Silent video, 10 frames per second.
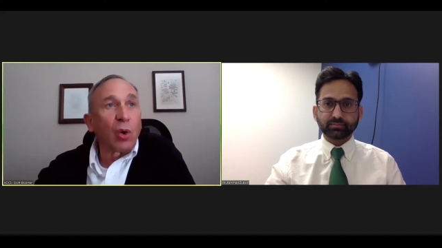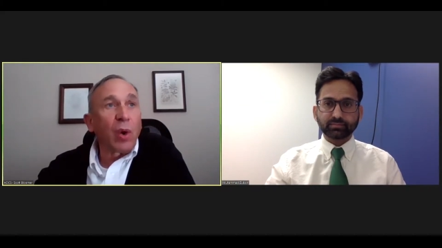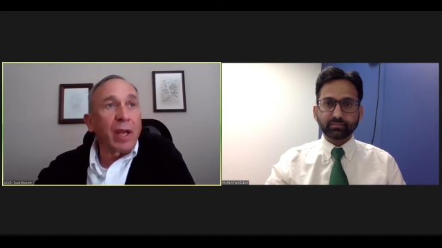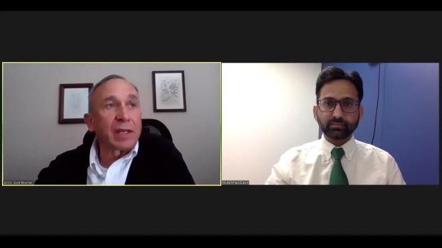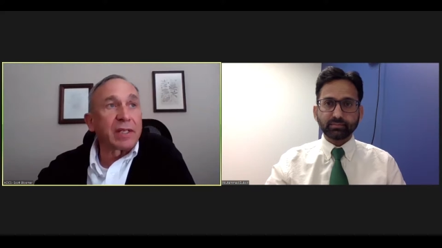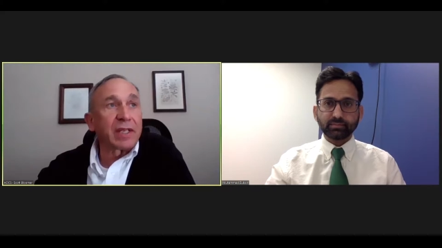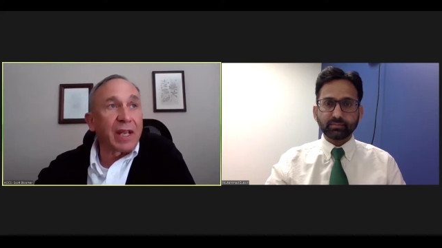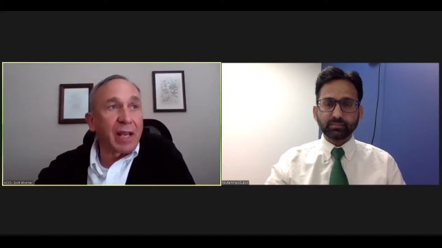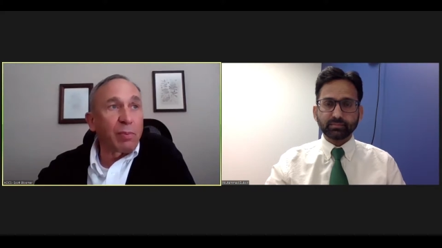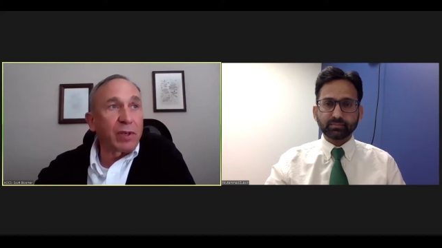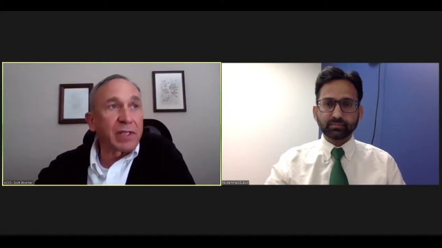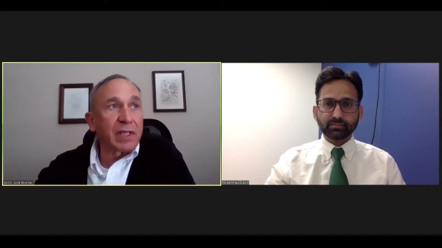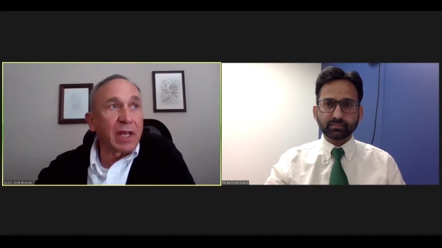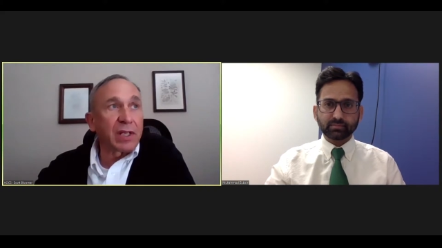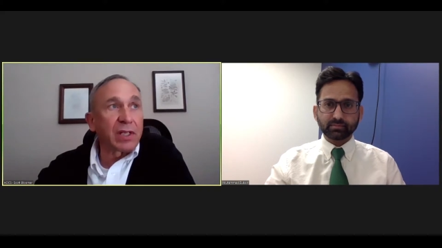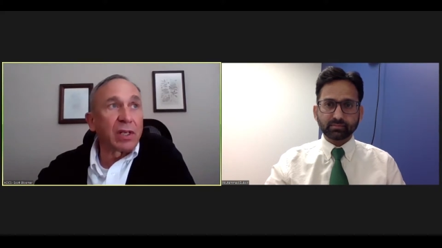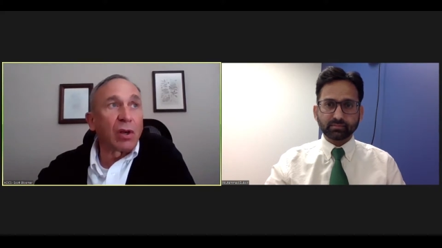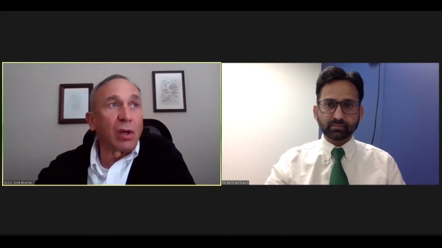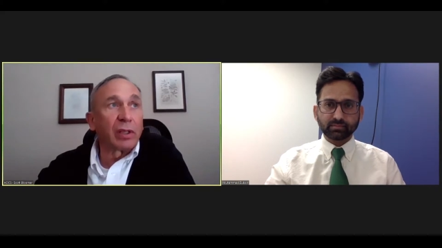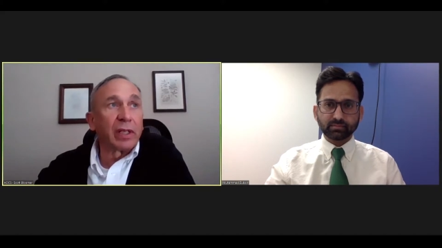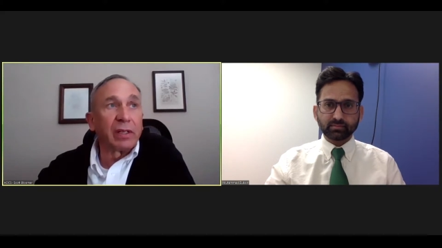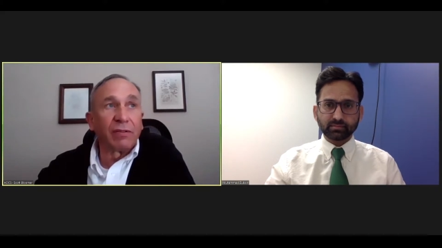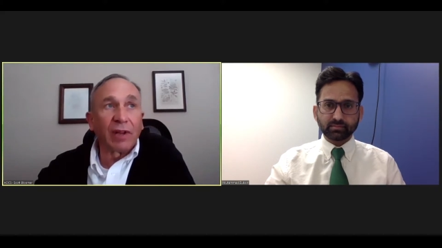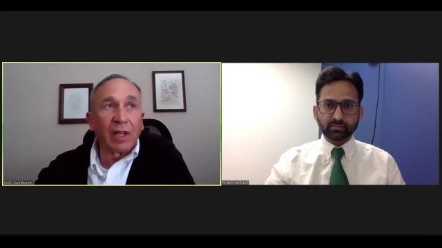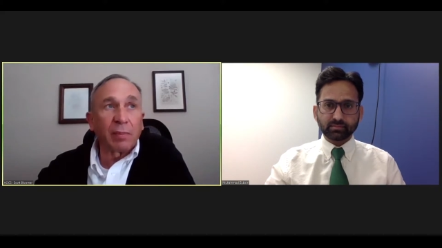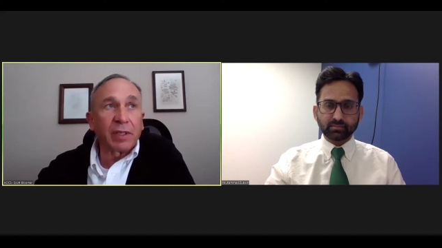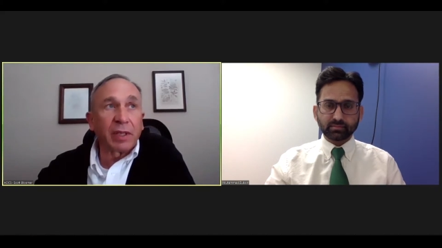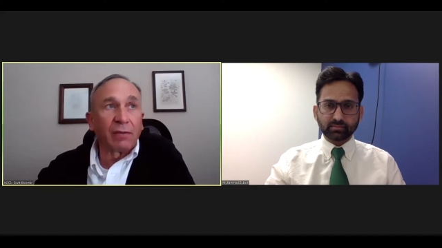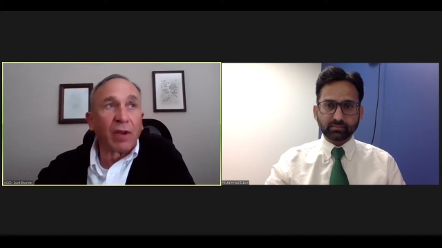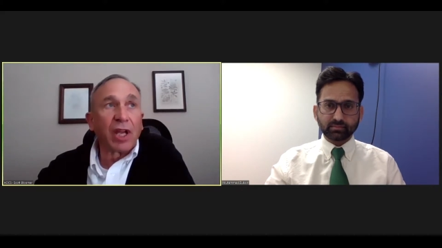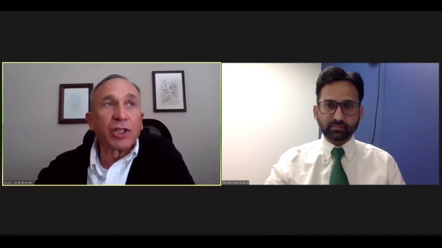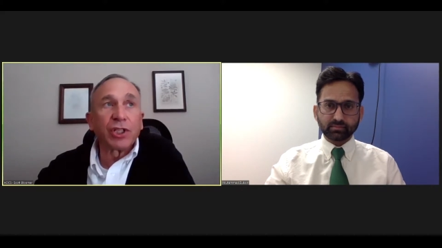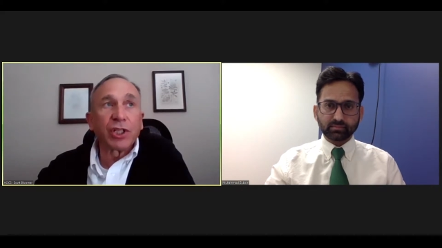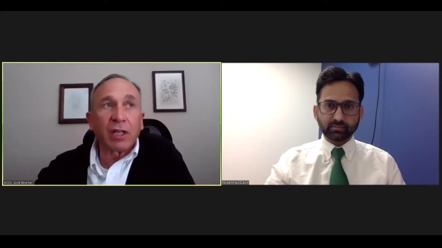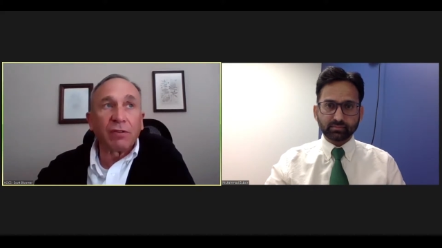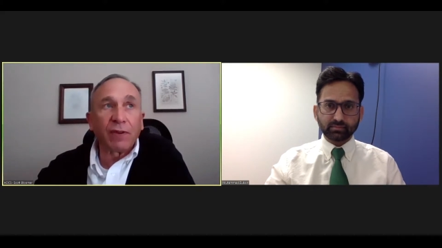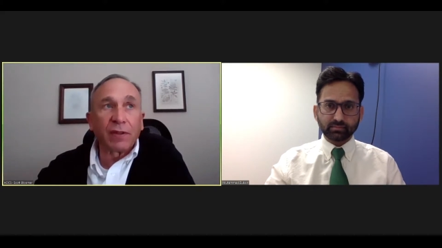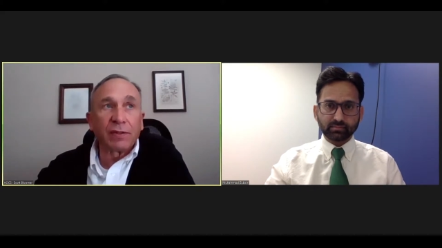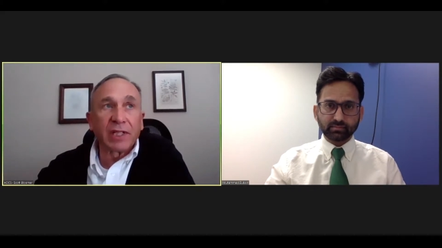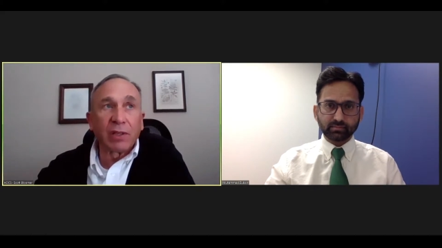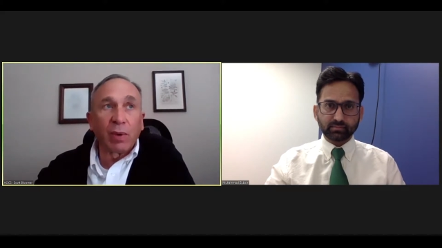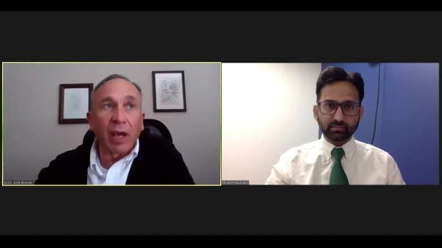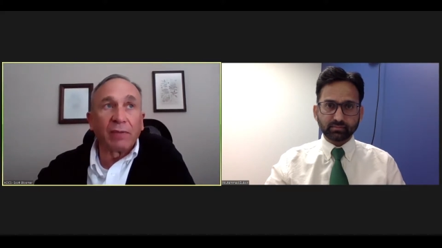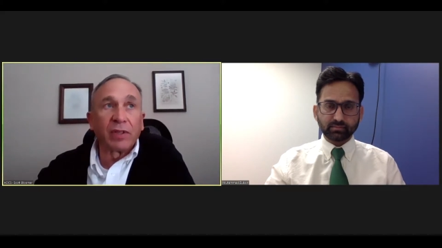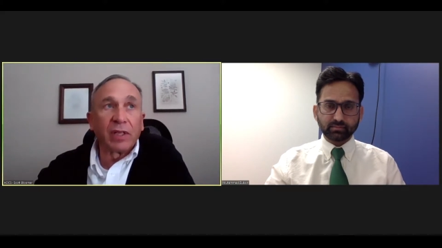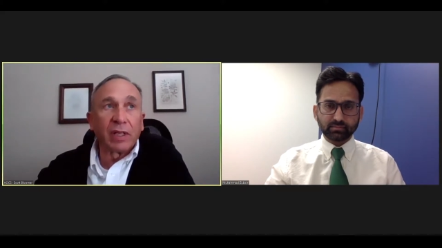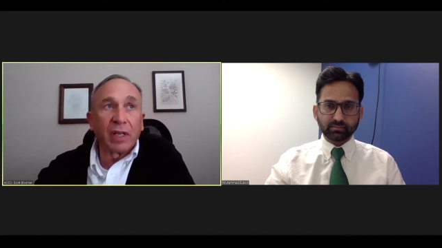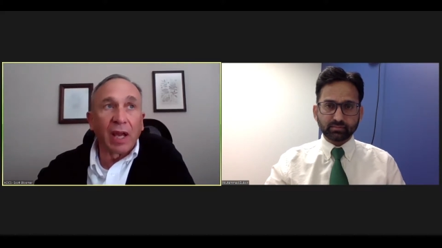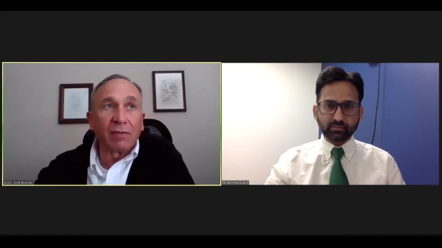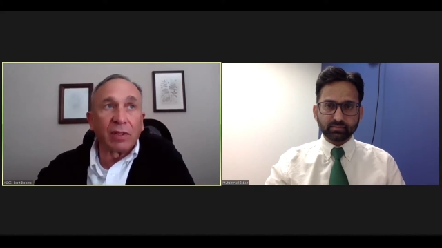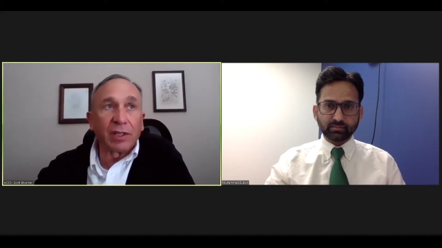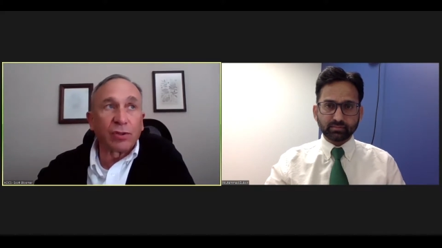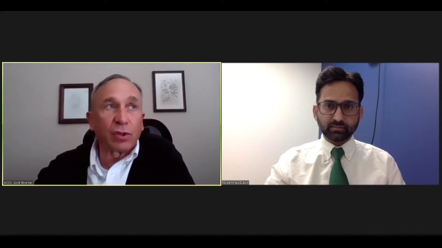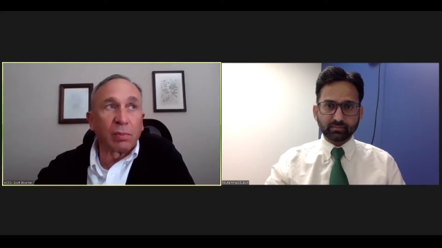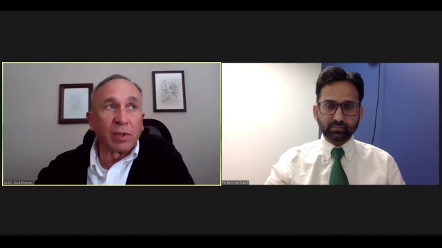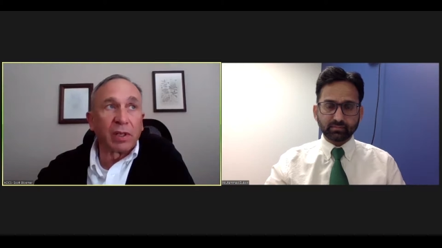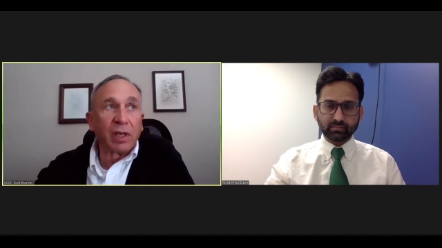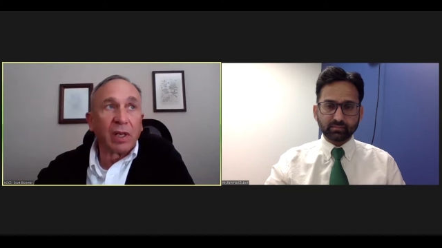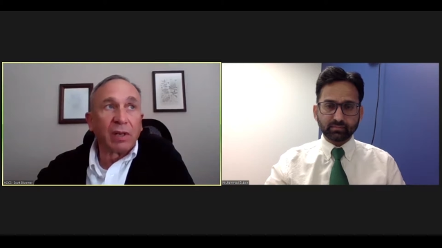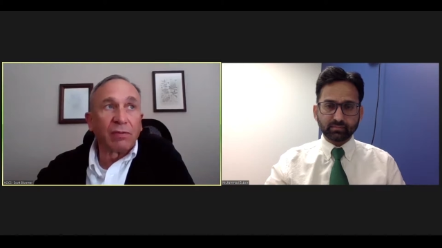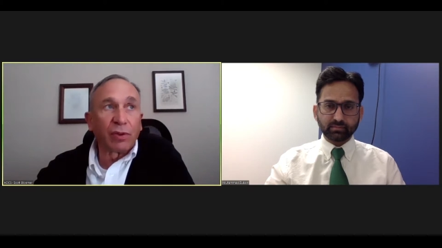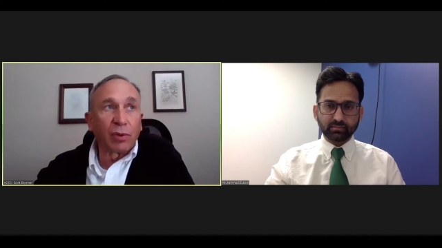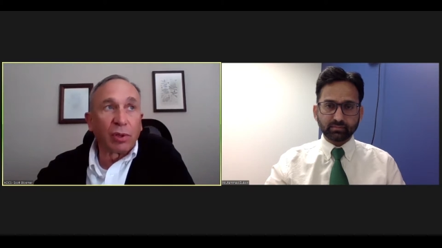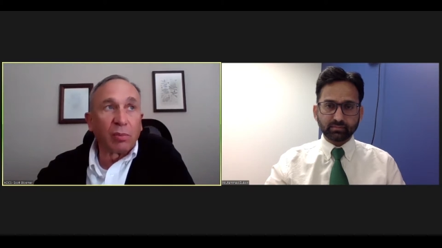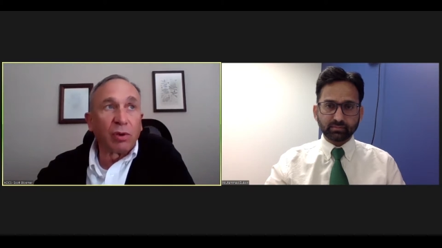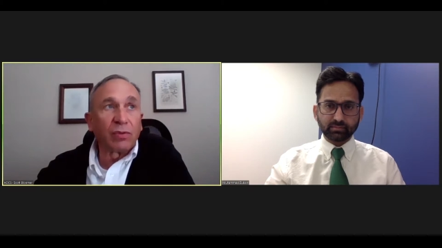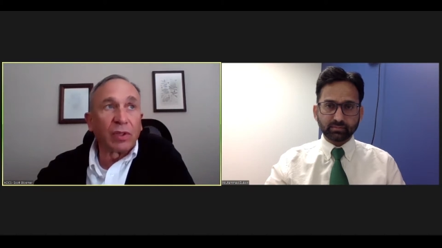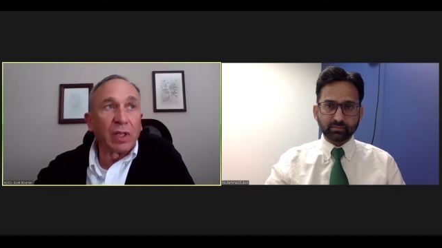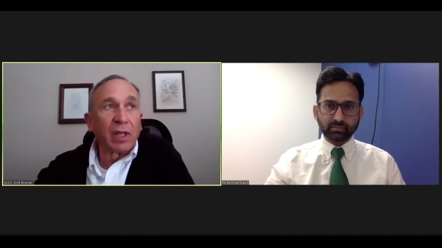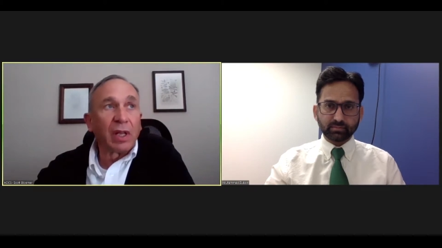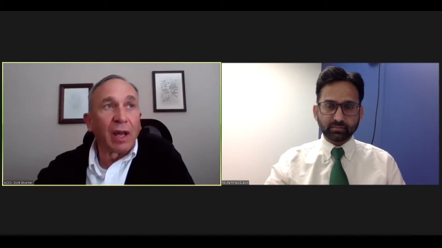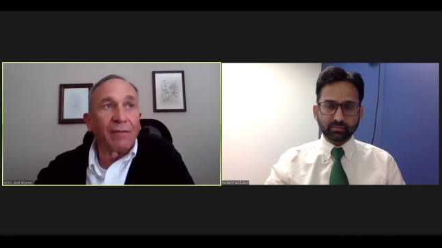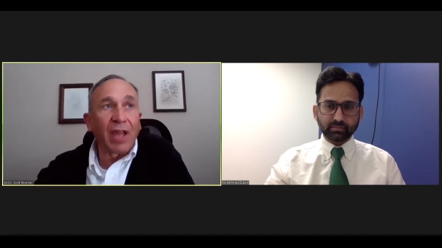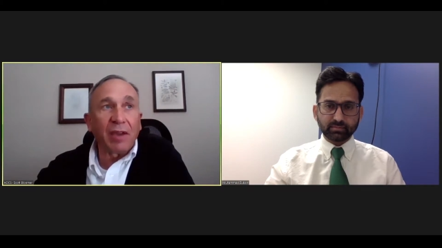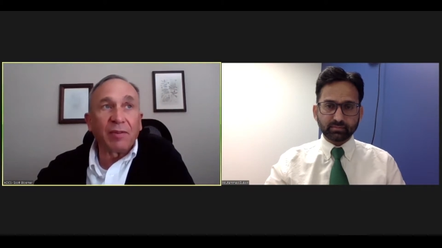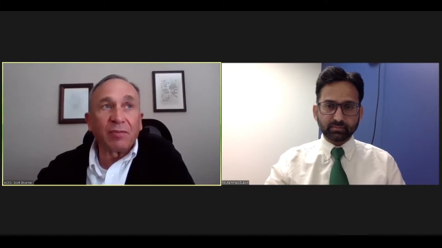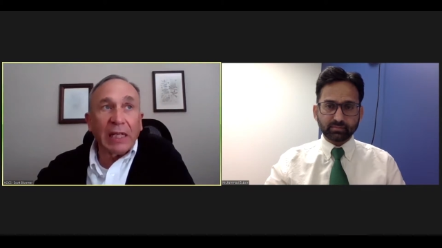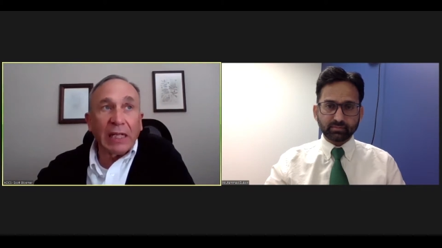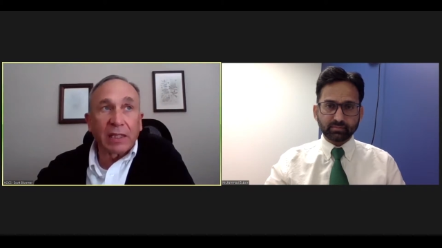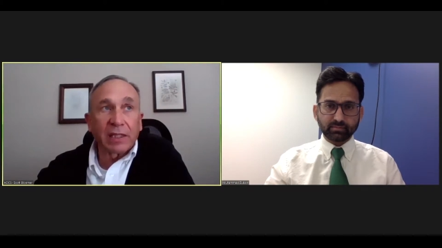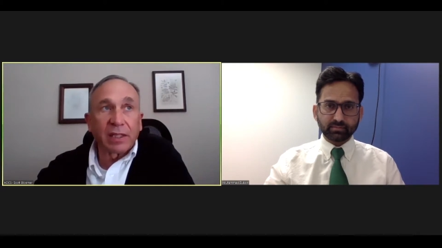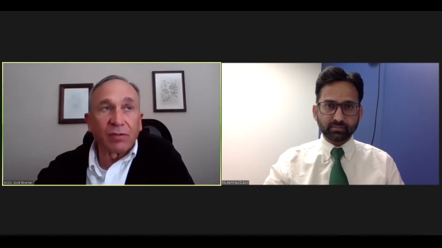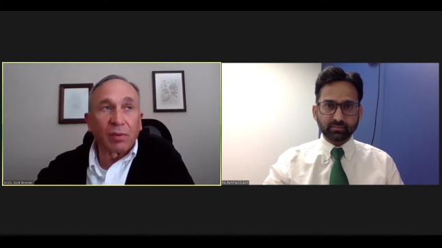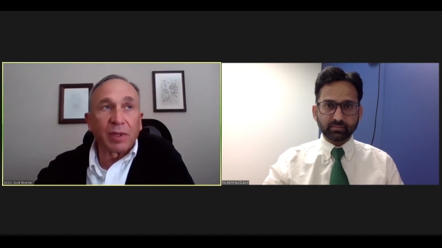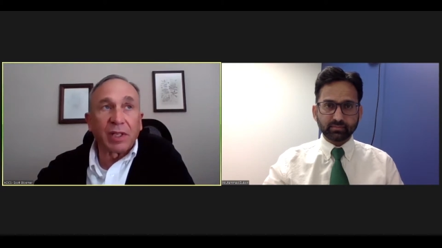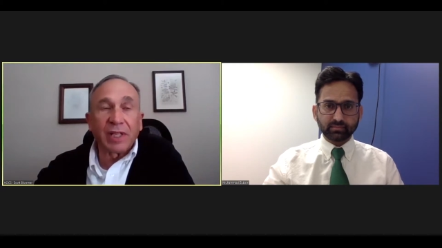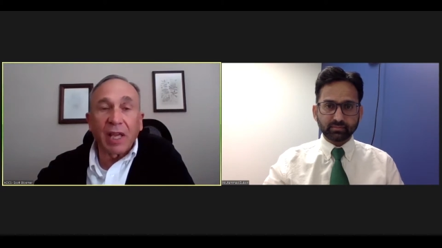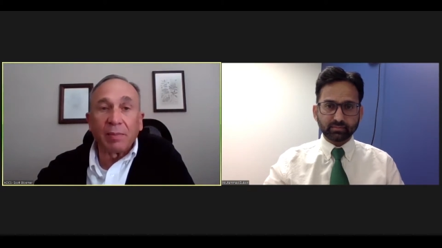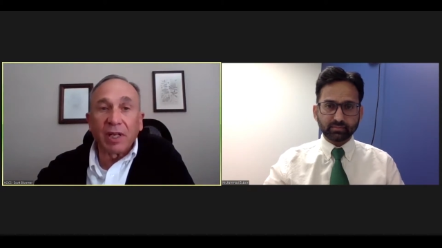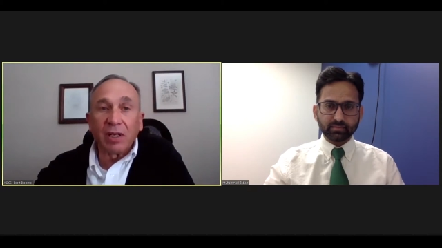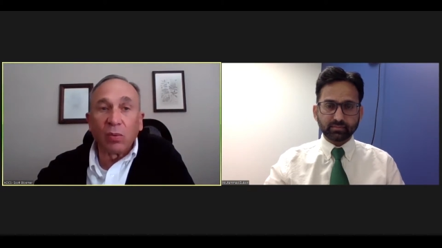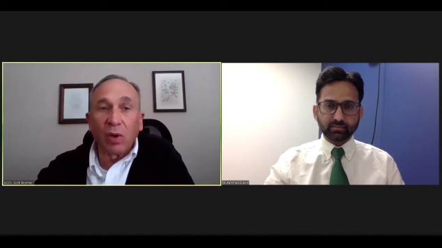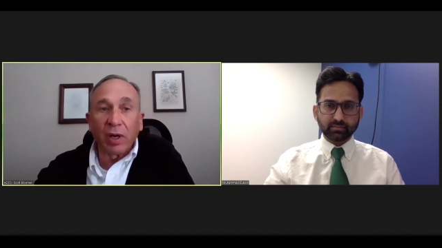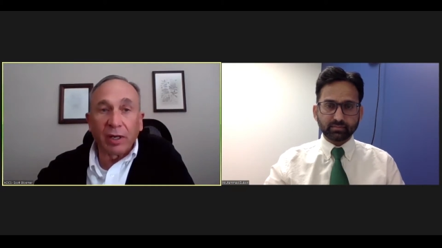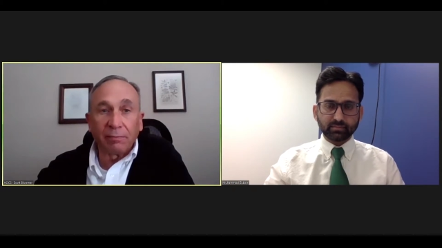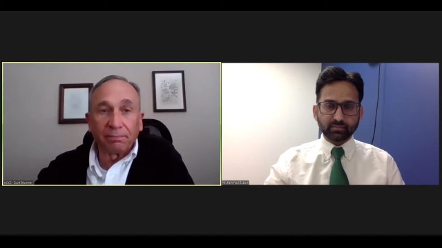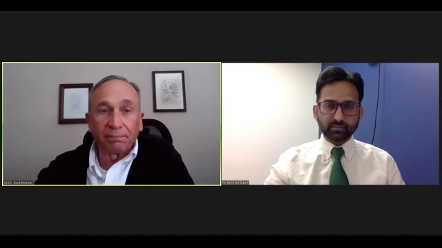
Speaker 1: who has a presentation called Development of Chicken Feathers Derived Novel Adsorbent for the Removal of Heavy Metals from Contaminated Water.